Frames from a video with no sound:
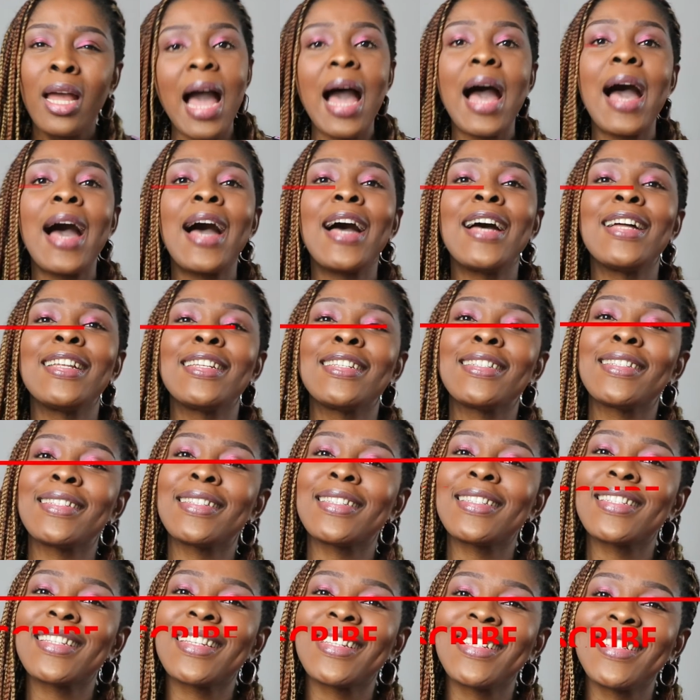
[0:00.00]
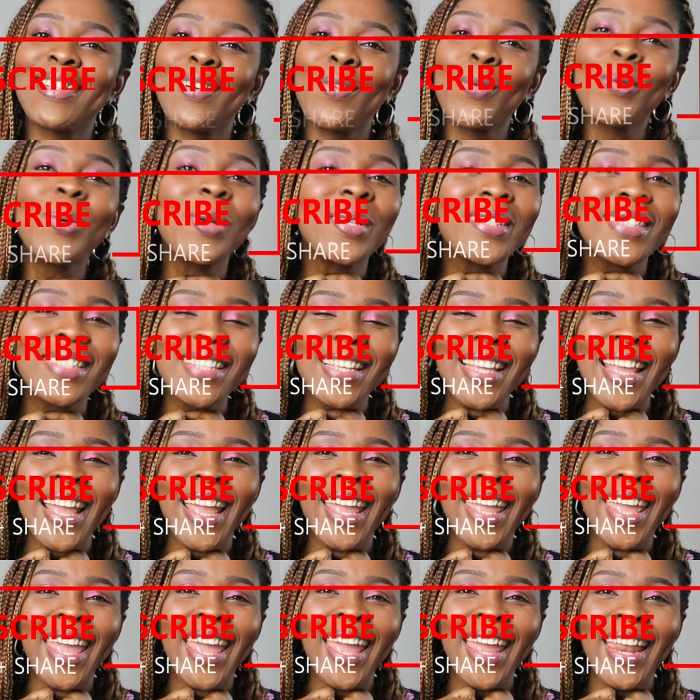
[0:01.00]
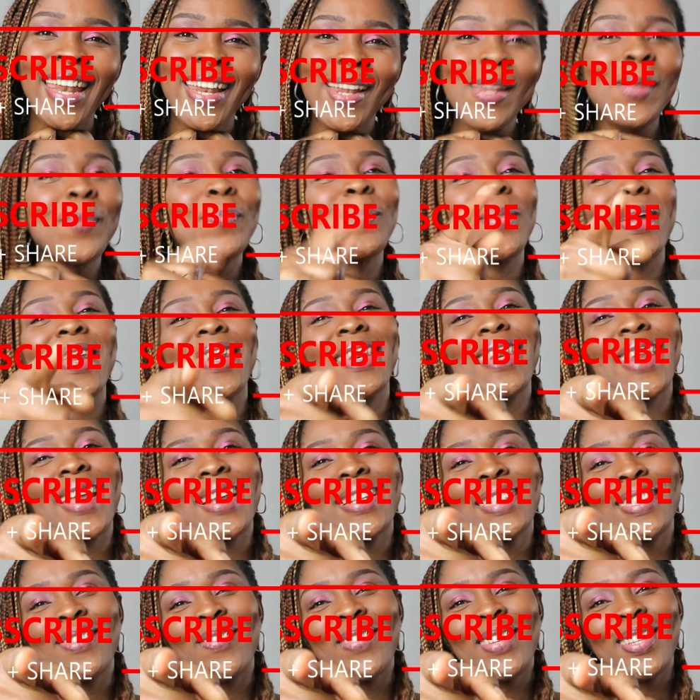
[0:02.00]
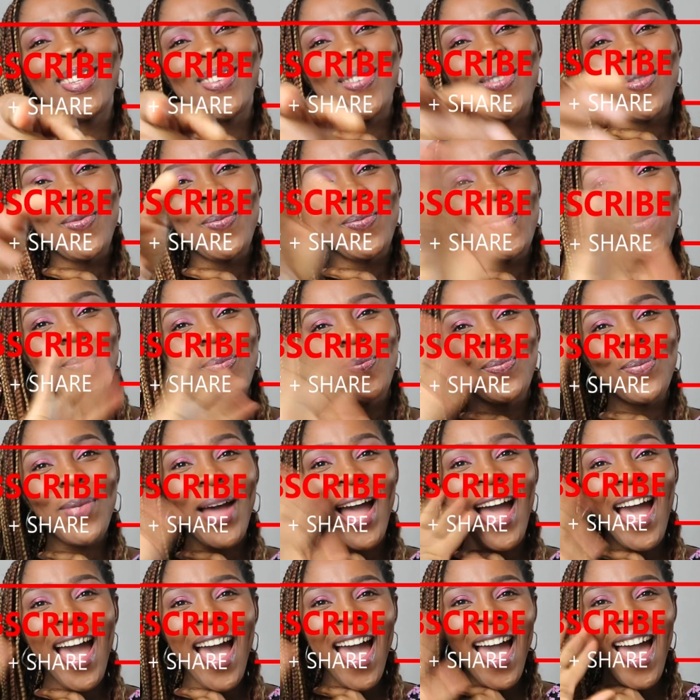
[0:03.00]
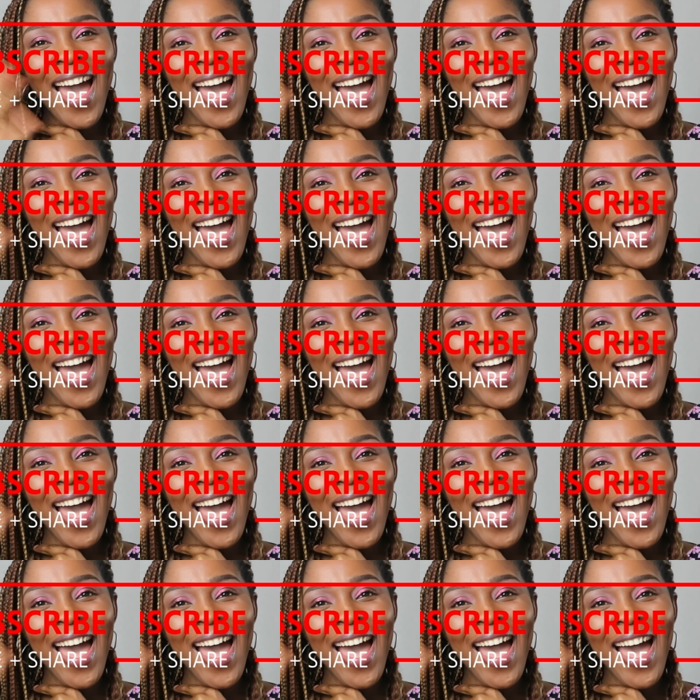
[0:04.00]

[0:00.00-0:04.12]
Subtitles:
And we'll see you again in my next video. Bye.